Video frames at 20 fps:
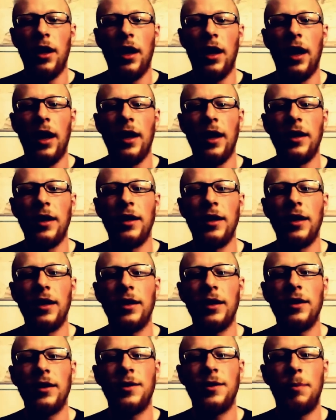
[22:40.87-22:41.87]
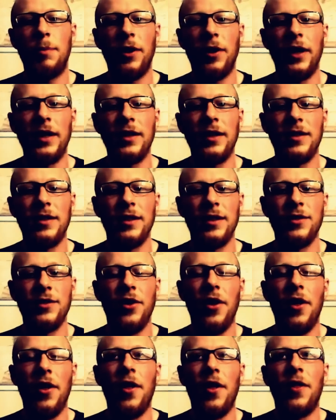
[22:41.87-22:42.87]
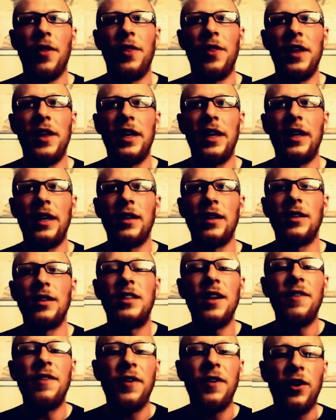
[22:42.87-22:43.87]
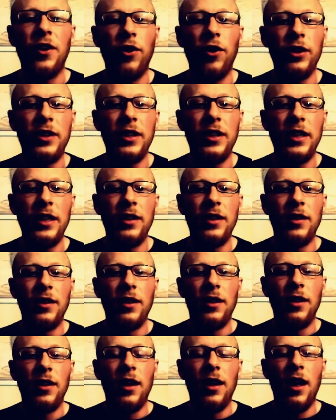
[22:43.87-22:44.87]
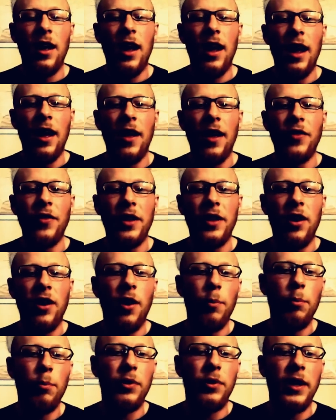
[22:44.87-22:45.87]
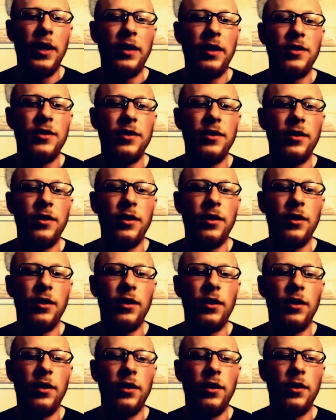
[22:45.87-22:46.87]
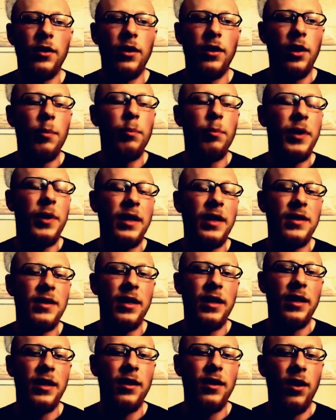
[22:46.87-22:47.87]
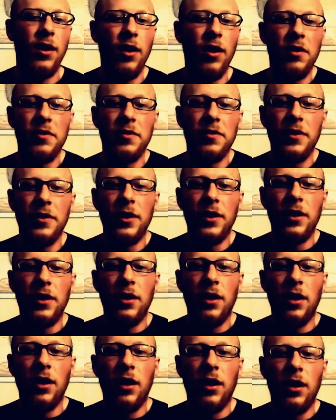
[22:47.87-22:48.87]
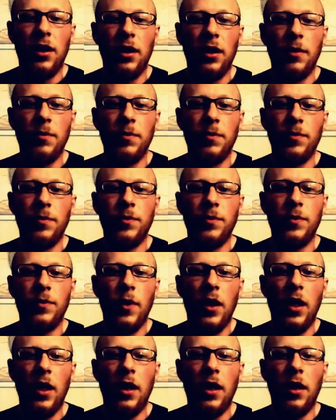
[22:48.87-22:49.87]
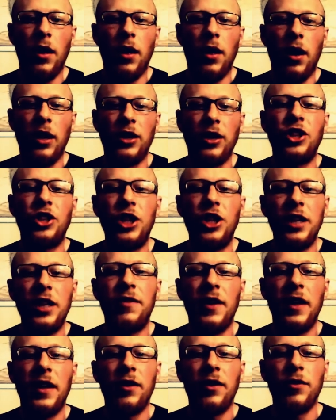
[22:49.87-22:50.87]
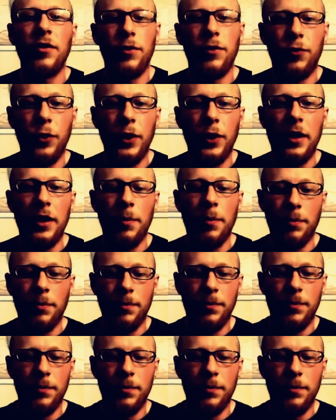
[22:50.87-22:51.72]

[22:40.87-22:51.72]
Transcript: and it experiences the difficulty and the complex the complexity of um, achieving freedom.